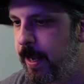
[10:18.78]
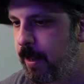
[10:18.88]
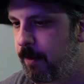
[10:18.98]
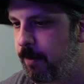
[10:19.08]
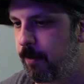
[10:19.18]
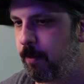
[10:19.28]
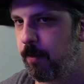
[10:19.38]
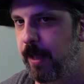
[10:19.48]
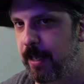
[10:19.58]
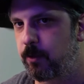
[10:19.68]
And
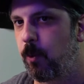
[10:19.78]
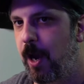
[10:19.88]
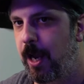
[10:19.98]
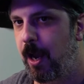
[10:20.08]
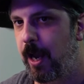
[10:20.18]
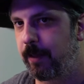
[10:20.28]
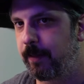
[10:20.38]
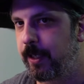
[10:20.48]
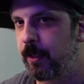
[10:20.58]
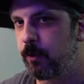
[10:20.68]
that's why I
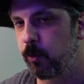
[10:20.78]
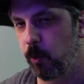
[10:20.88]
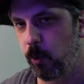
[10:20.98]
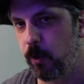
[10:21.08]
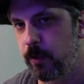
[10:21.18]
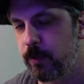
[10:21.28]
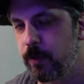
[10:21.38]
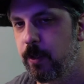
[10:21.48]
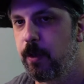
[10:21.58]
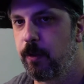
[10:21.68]
lean
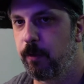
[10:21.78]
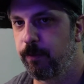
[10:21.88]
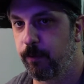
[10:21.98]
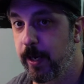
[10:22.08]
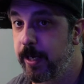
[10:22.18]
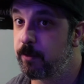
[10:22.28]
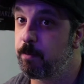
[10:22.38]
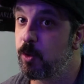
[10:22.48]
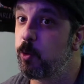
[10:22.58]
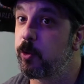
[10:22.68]
towards the phrase
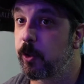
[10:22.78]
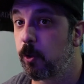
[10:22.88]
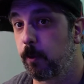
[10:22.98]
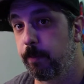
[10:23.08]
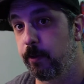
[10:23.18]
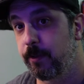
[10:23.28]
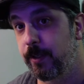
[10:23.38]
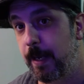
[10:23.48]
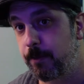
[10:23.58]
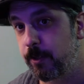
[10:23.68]
musical
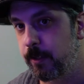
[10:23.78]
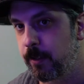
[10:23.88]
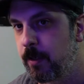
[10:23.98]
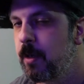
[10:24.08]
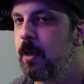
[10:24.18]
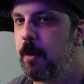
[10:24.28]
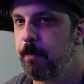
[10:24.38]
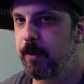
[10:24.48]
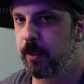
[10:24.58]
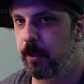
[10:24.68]
perception,
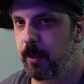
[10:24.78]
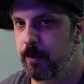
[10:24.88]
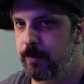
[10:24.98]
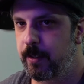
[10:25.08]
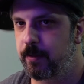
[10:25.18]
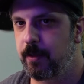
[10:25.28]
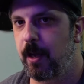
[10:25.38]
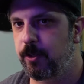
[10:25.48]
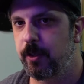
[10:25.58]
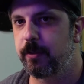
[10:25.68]
because it's
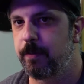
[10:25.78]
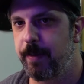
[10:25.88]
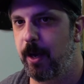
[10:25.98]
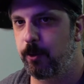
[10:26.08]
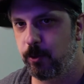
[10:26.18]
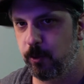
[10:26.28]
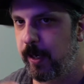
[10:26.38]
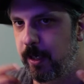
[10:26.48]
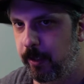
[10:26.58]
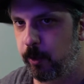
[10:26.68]
not just about
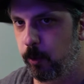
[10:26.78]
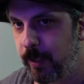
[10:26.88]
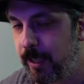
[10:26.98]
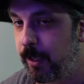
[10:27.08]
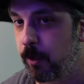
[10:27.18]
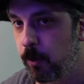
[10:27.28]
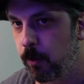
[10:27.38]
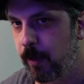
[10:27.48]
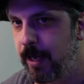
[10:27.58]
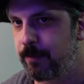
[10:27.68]
training your
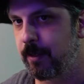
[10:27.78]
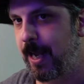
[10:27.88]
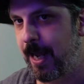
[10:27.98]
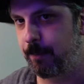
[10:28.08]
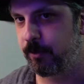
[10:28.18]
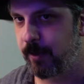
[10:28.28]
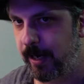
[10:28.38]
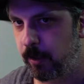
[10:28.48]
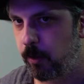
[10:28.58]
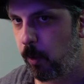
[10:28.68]
ear as an
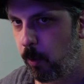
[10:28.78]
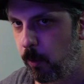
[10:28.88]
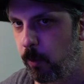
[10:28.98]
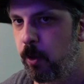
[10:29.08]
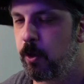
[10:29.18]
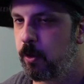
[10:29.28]
abstract goal.